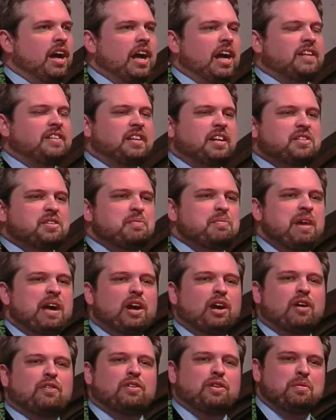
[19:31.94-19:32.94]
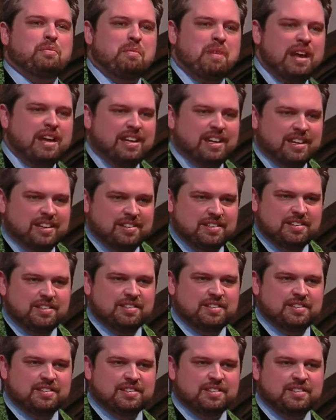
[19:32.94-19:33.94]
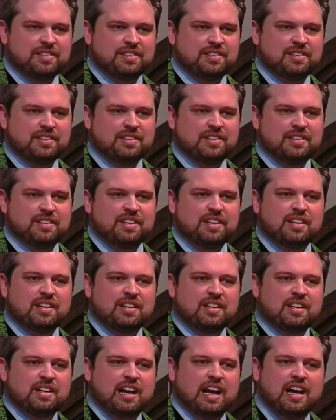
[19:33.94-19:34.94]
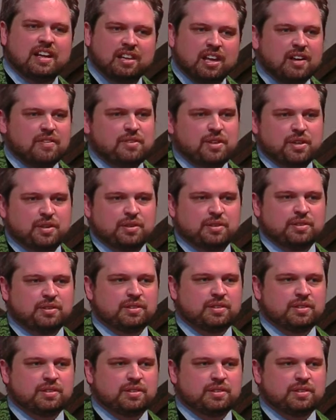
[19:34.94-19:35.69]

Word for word: It doesn't matter if you make it, I love you.